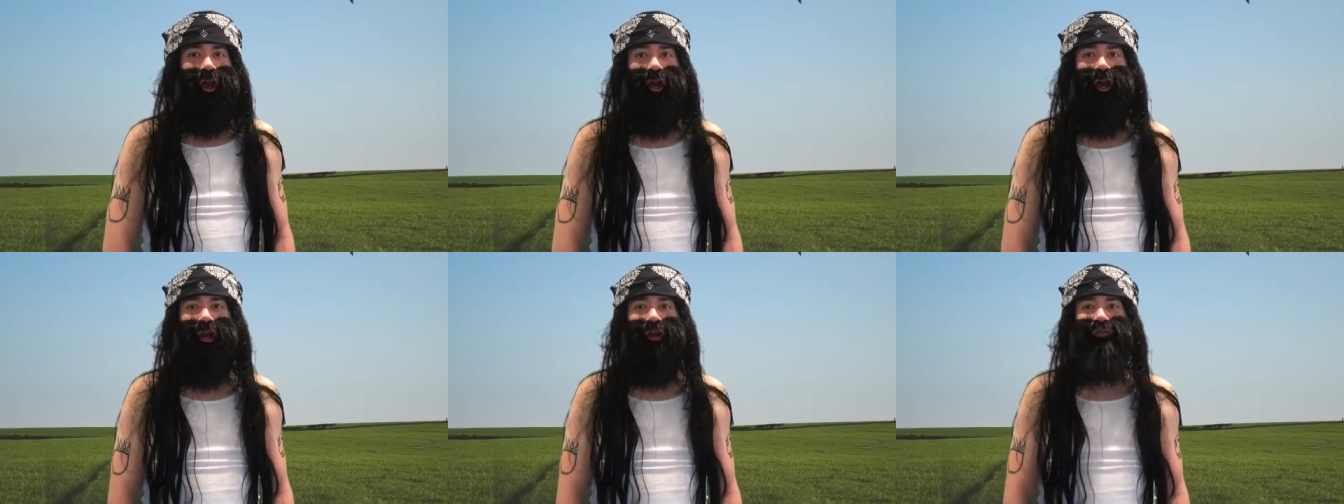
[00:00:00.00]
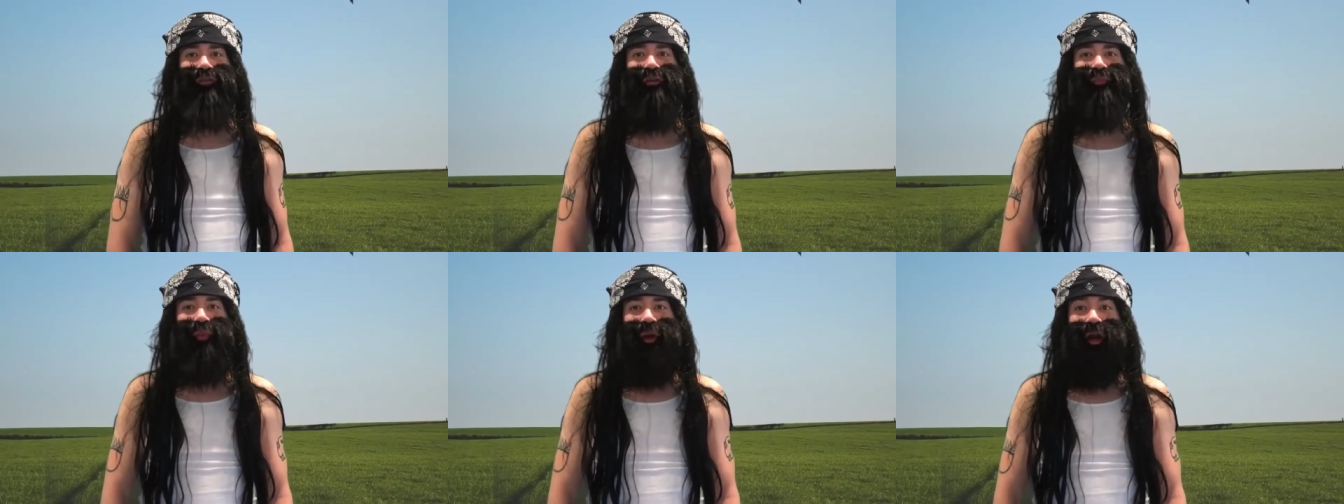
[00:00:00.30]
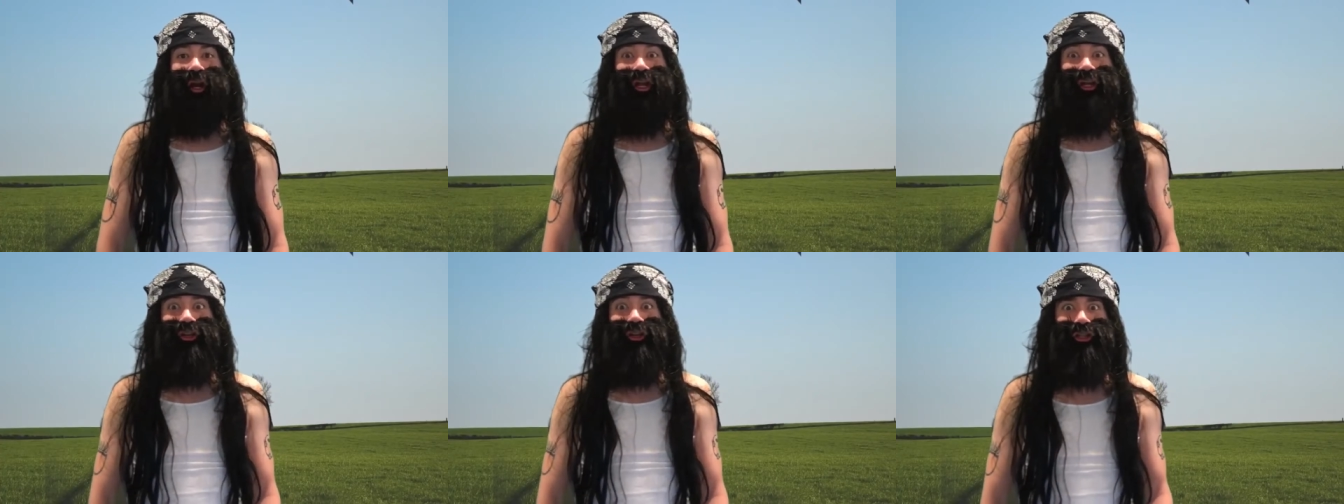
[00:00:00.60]
Hey,
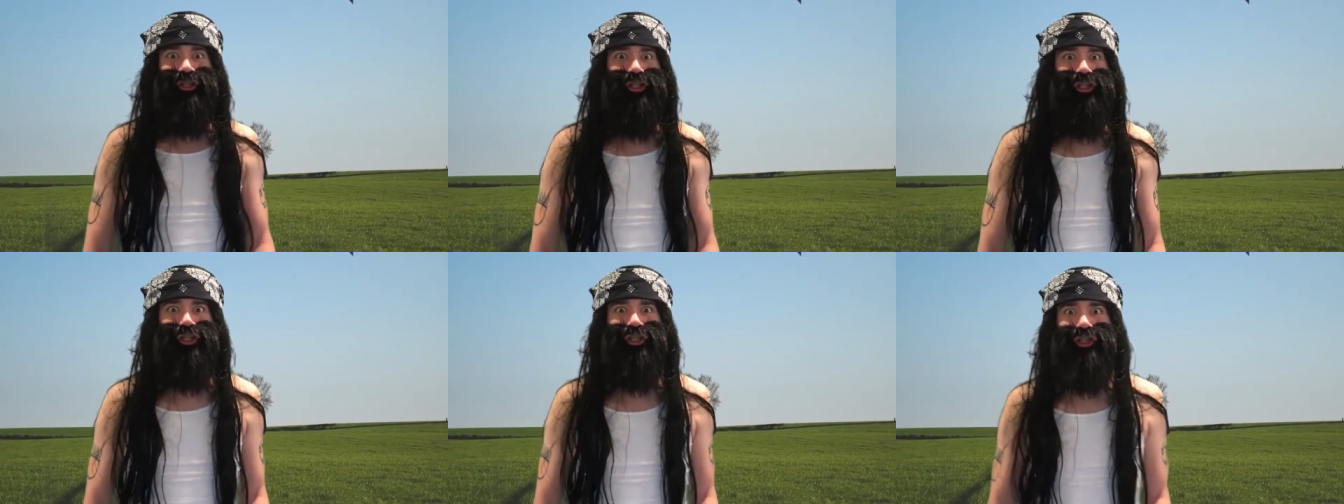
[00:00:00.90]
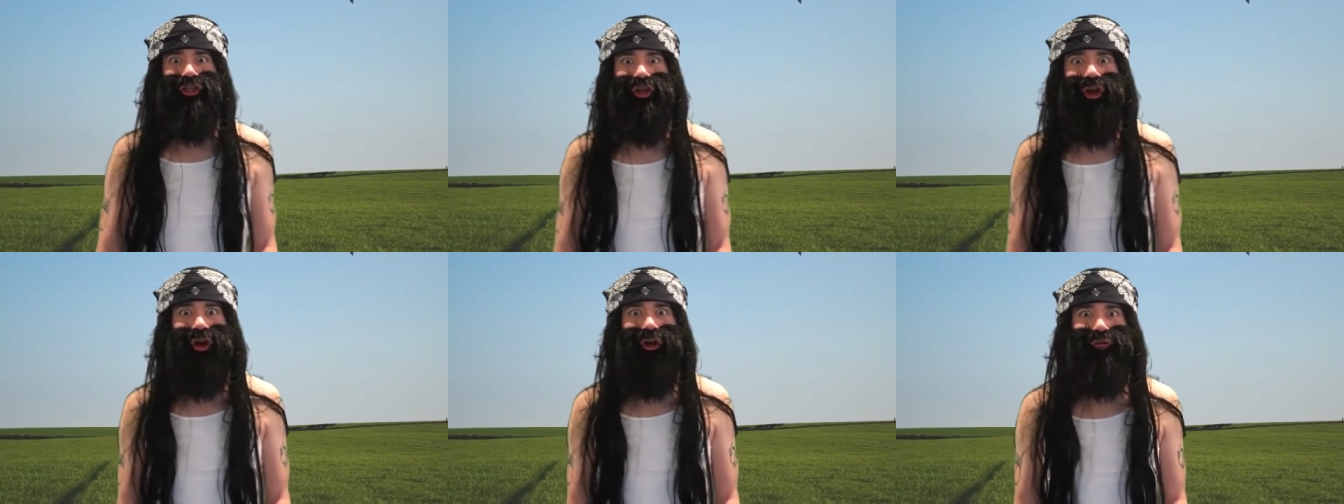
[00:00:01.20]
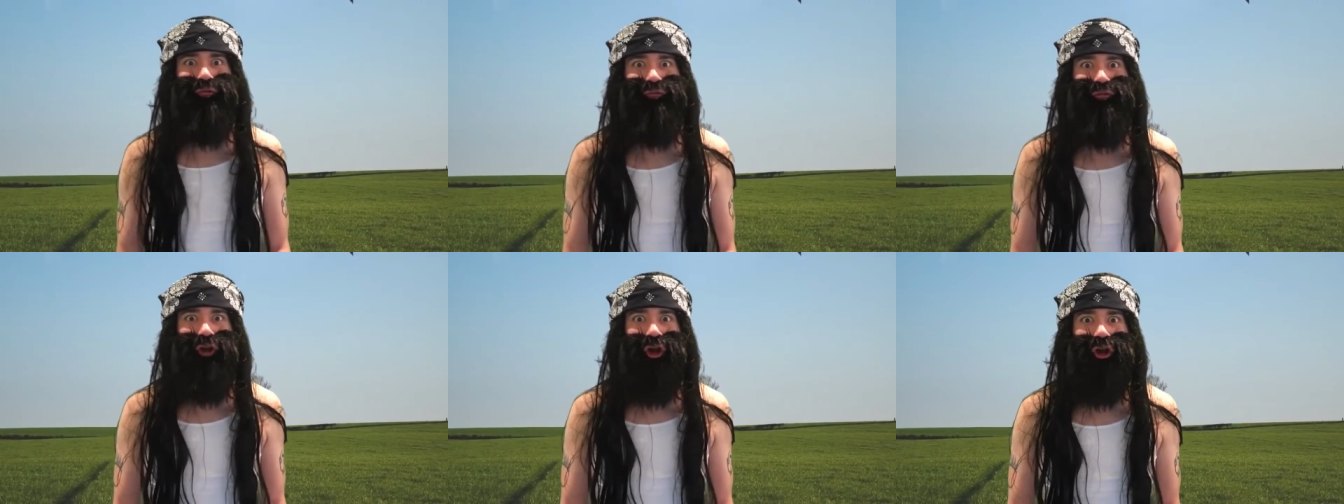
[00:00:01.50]
everybody, this is
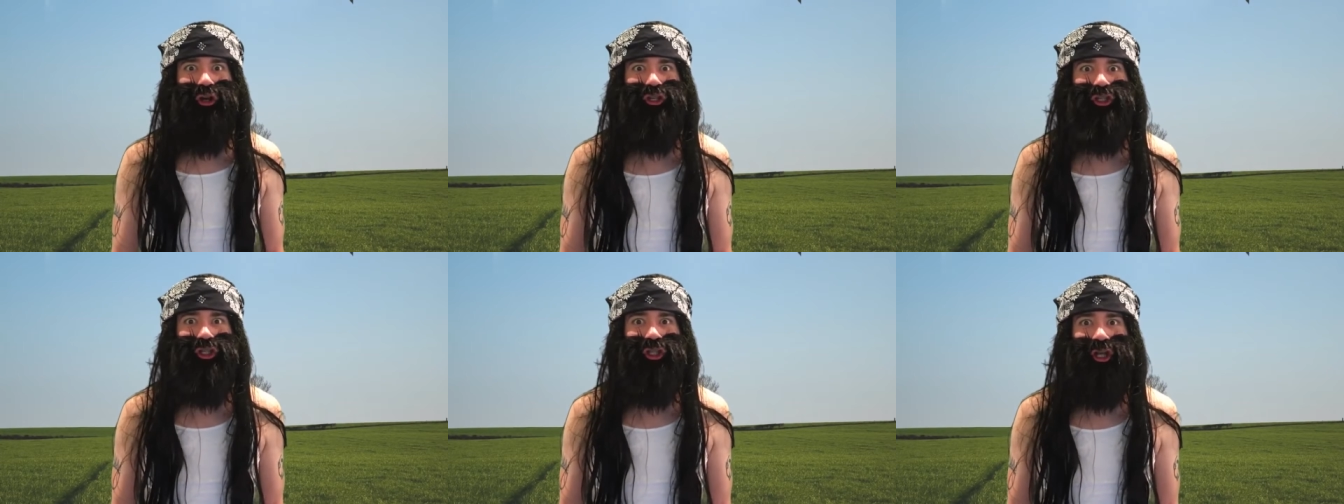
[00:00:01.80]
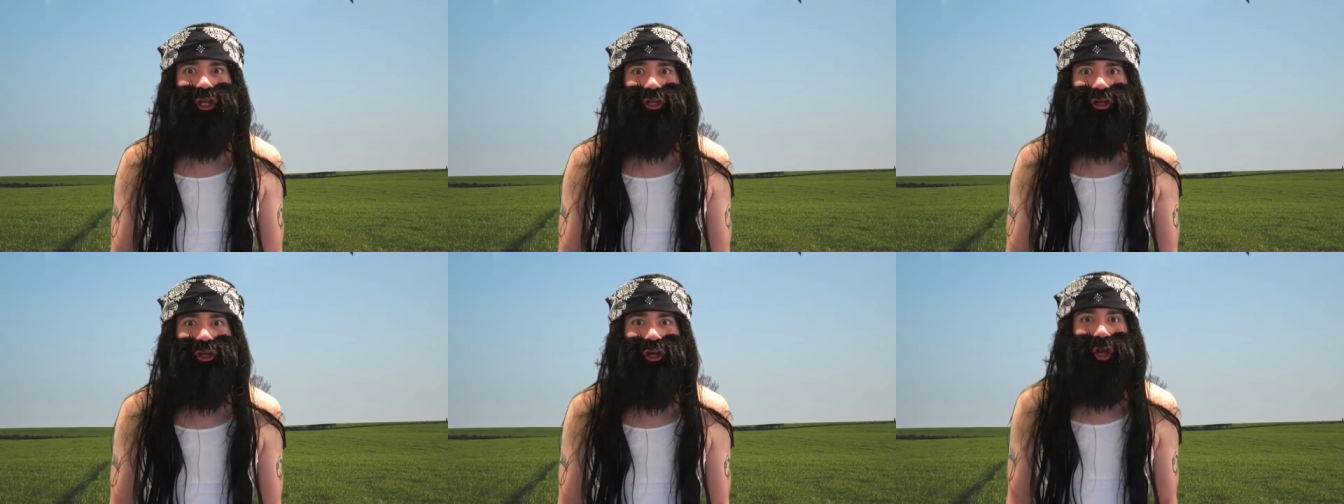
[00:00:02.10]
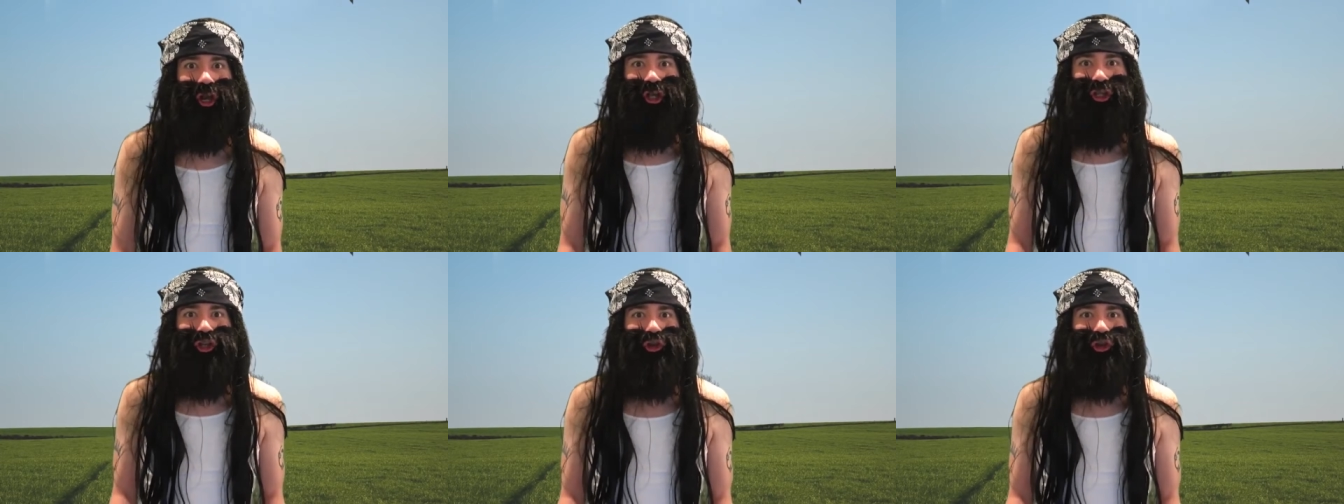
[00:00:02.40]
Gurf Gersten.